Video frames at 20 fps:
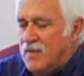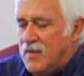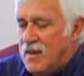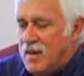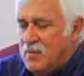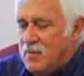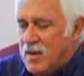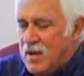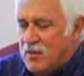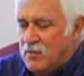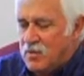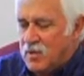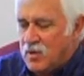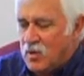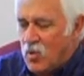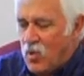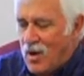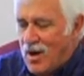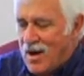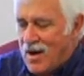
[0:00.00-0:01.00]
they may
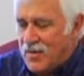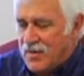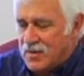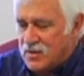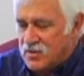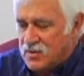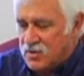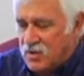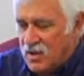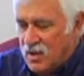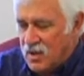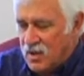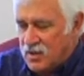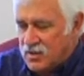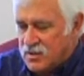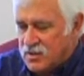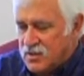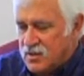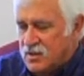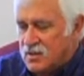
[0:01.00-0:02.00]
require the
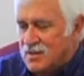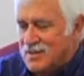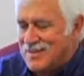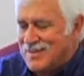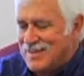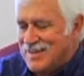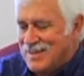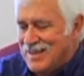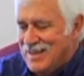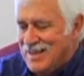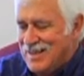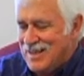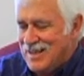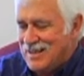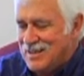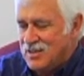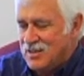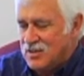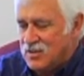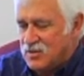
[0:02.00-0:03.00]
trust to
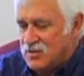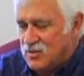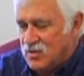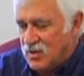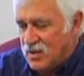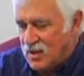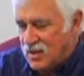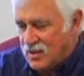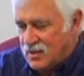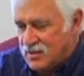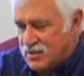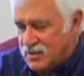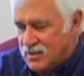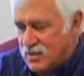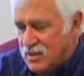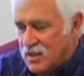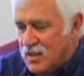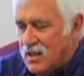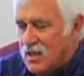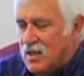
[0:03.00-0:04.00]
end the
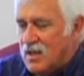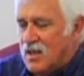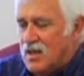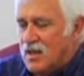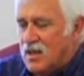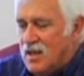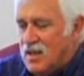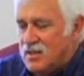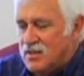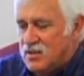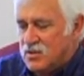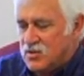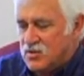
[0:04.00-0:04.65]
trust and